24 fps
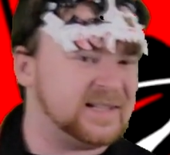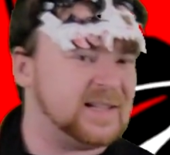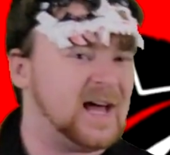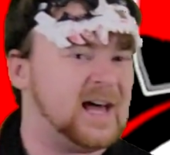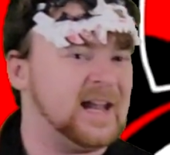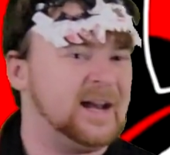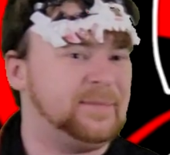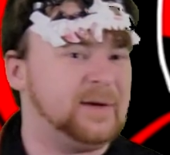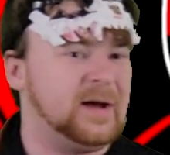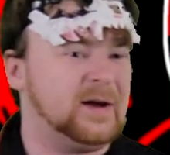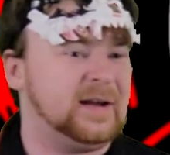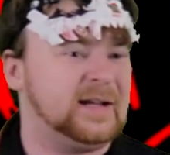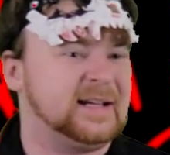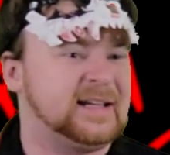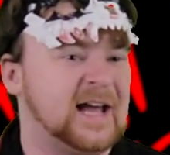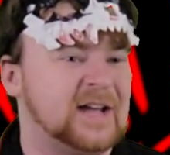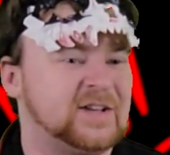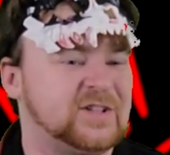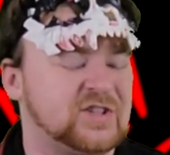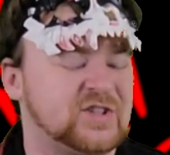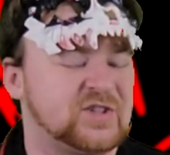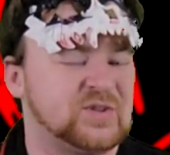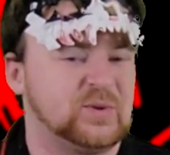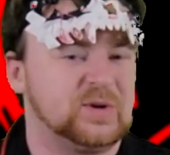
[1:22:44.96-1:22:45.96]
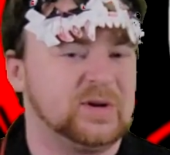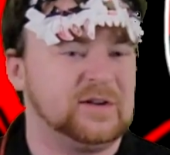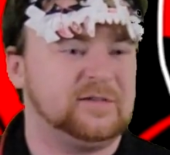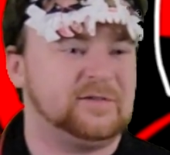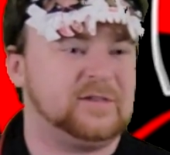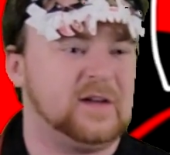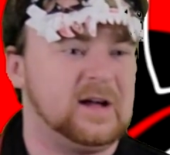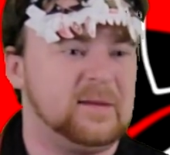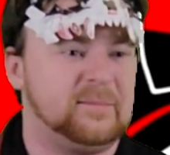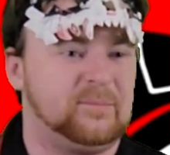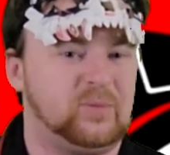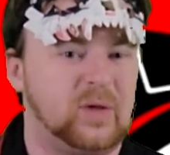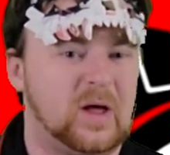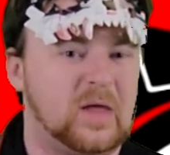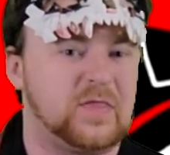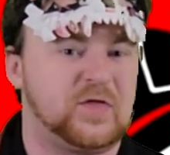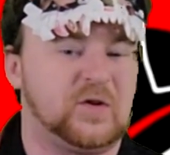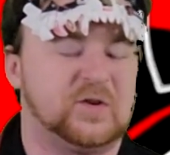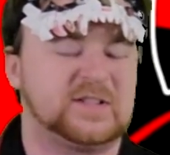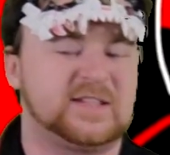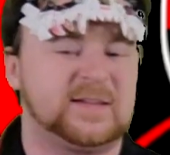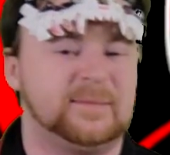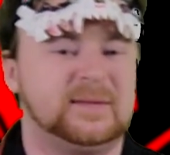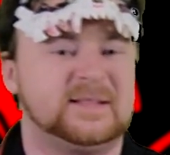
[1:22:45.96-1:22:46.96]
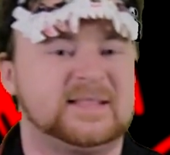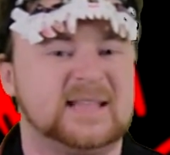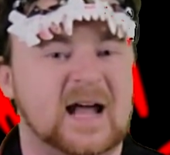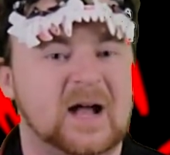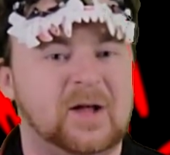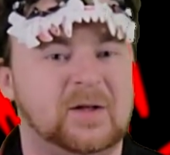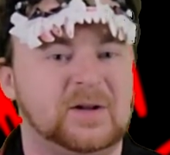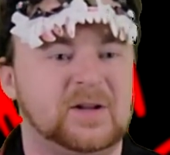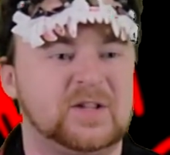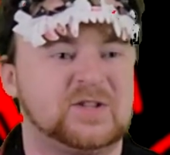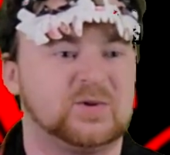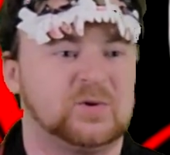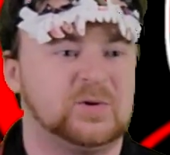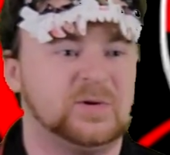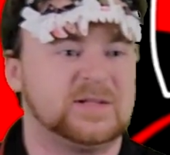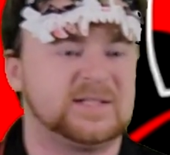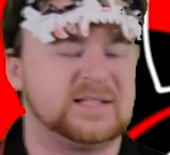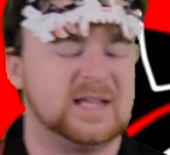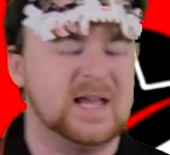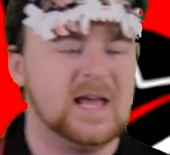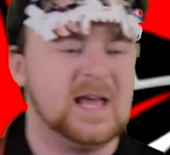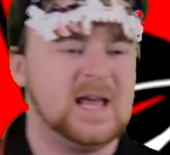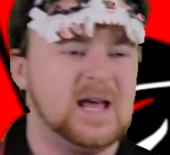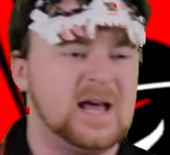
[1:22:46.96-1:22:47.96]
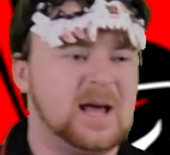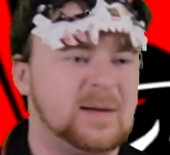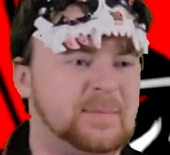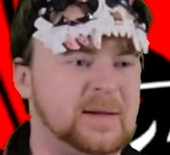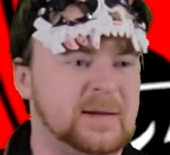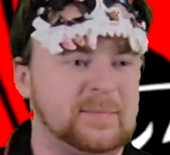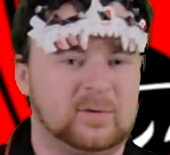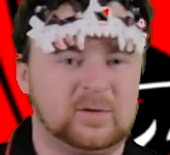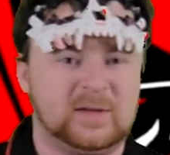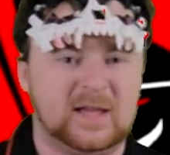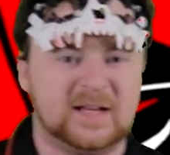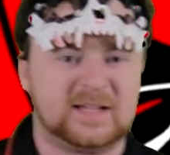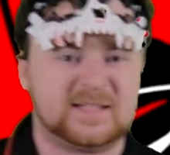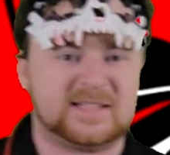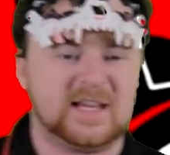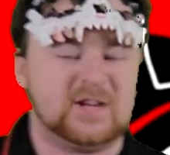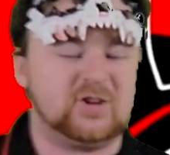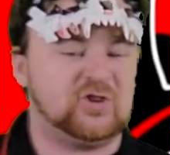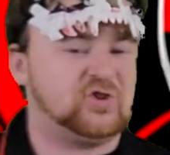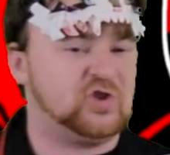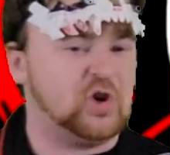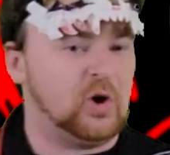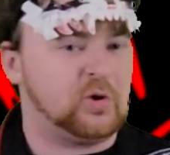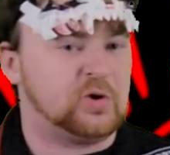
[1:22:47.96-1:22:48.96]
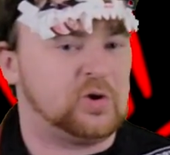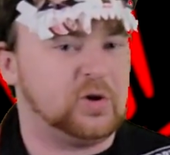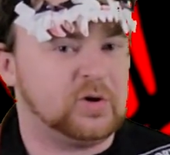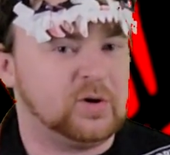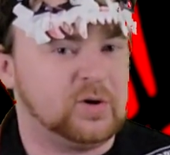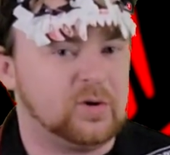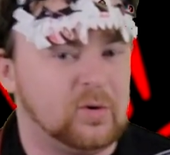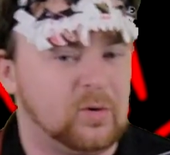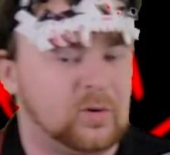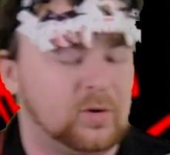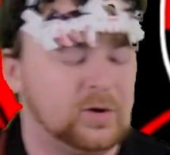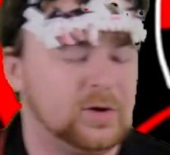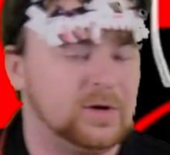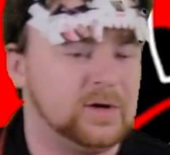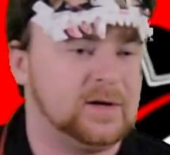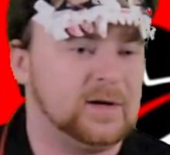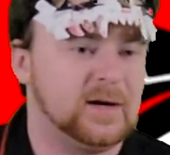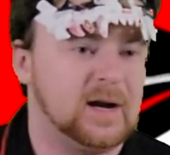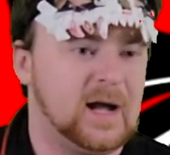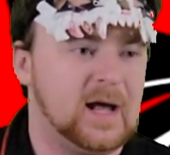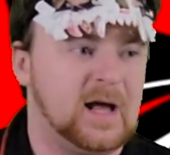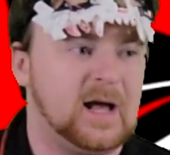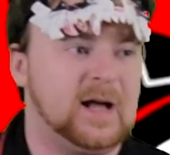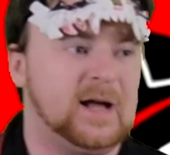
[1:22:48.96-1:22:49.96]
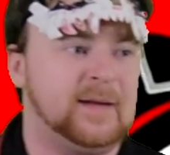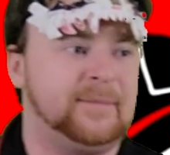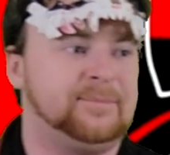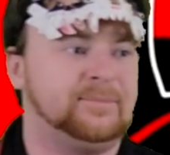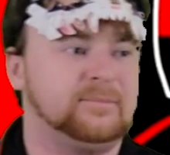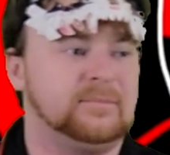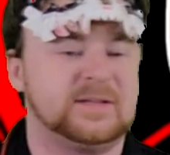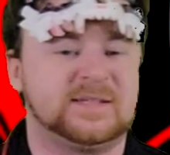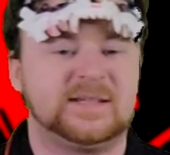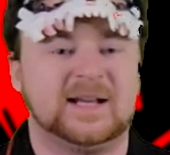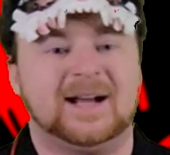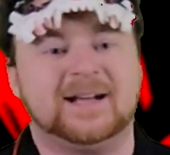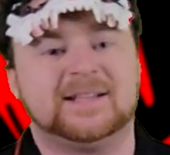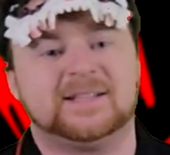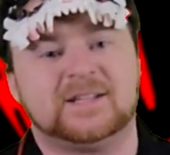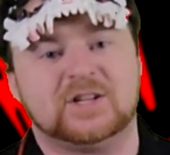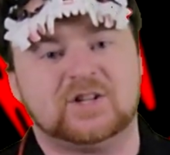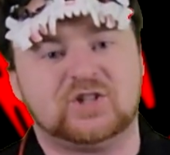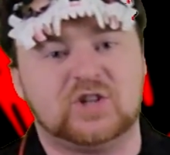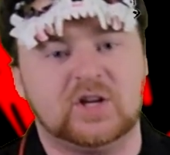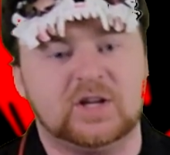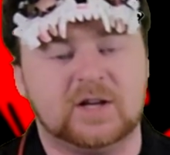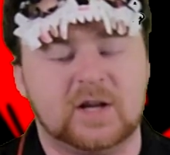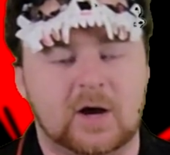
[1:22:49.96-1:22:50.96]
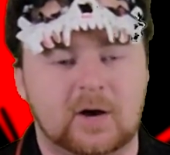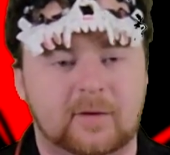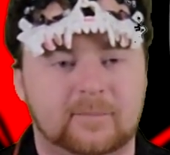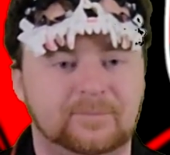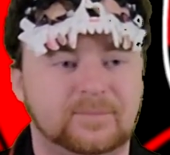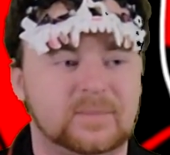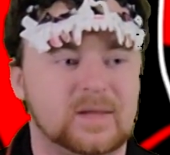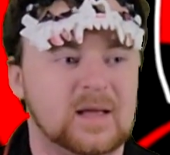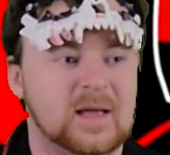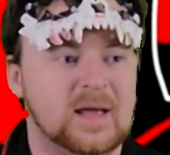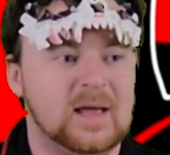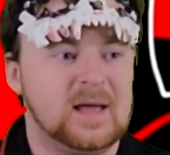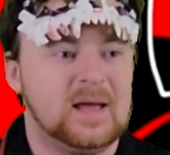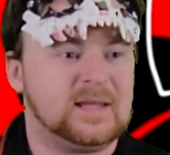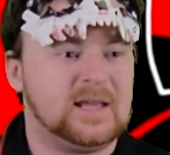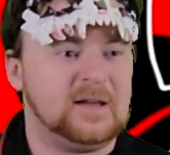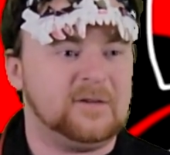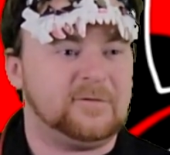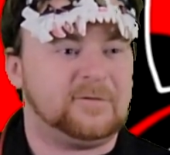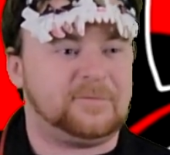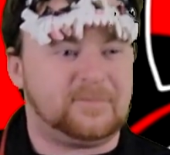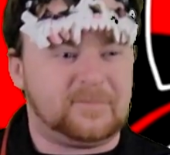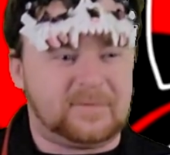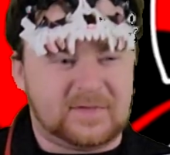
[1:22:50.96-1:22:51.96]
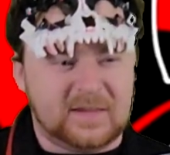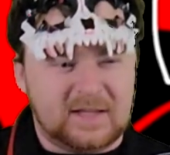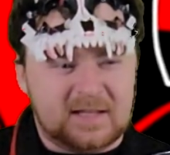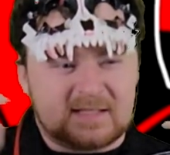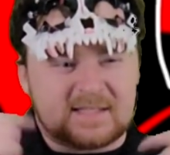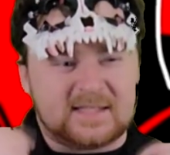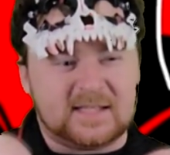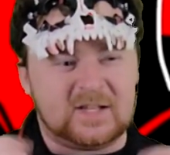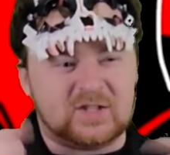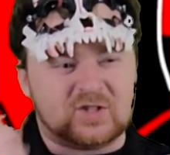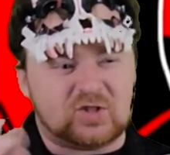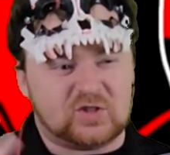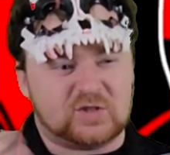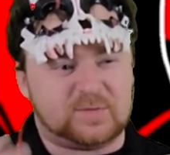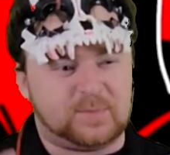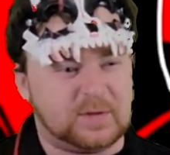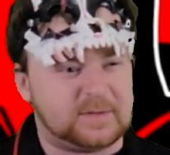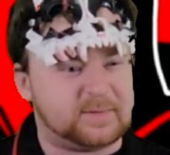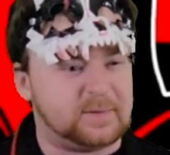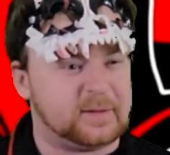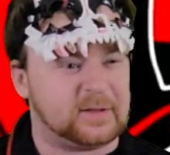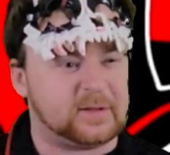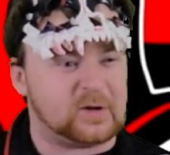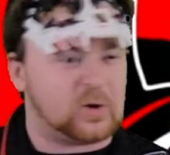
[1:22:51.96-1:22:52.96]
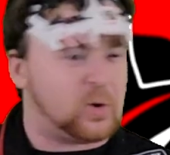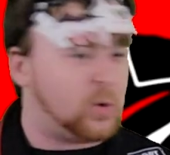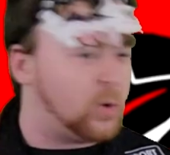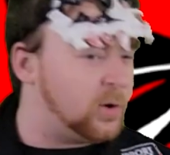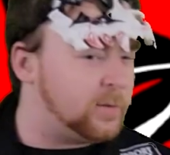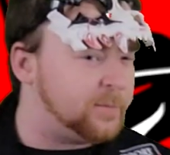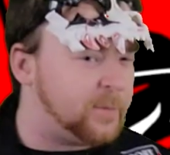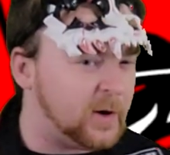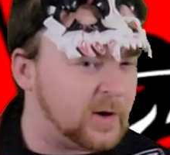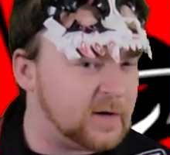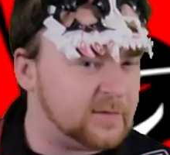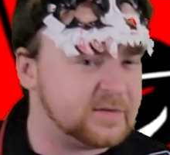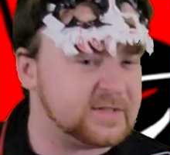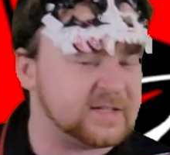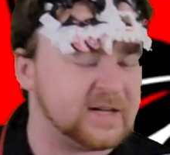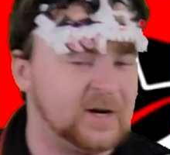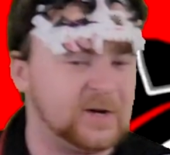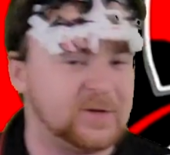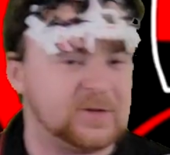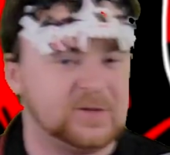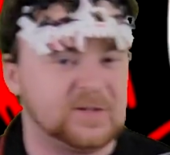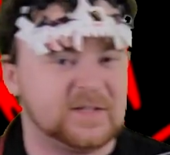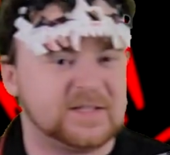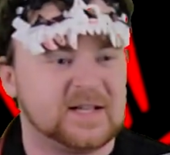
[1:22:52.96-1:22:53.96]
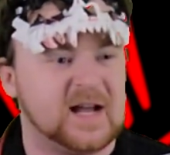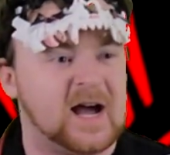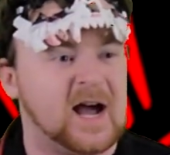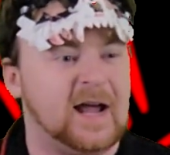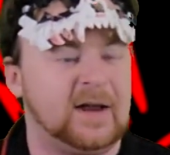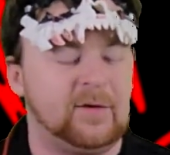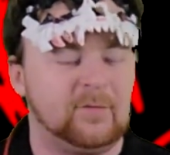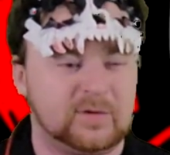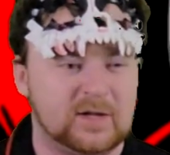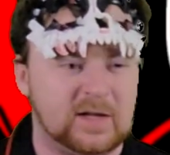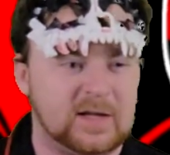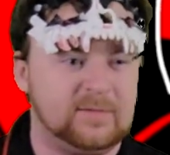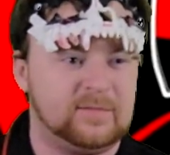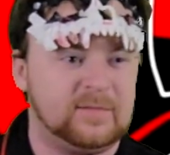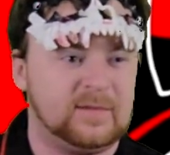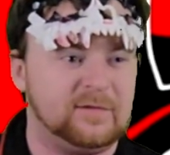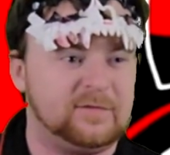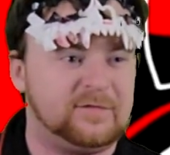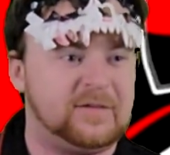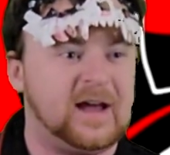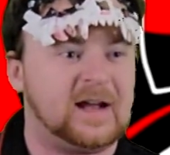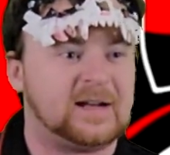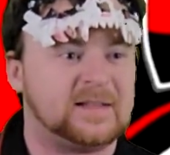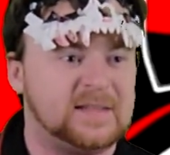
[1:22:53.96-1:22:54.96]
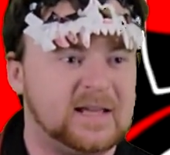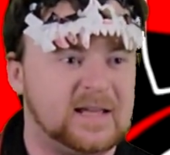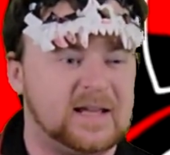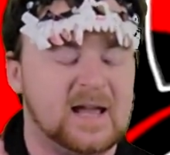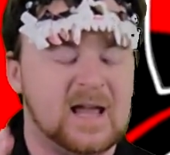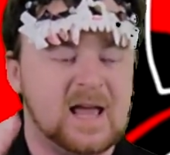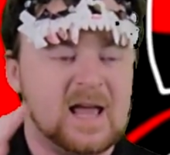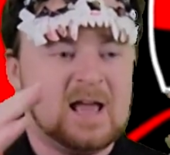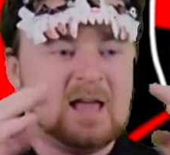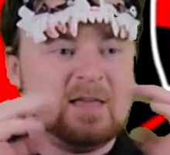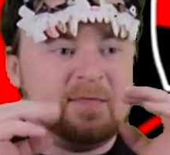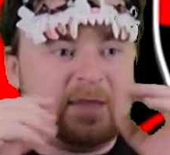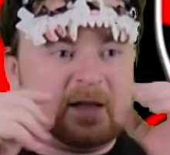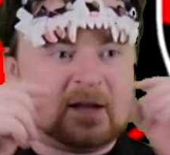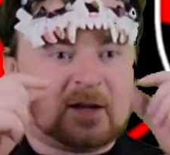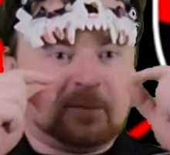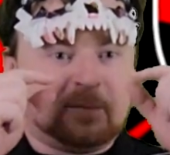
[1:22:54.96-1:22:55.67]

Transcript: a lot about Akechi's sort of uh, bloodthirsty mentality towards people like, say, Joker or um, Masayoshi Shido. If these things are supposed to be like a core part of his character design, and in fact, they, they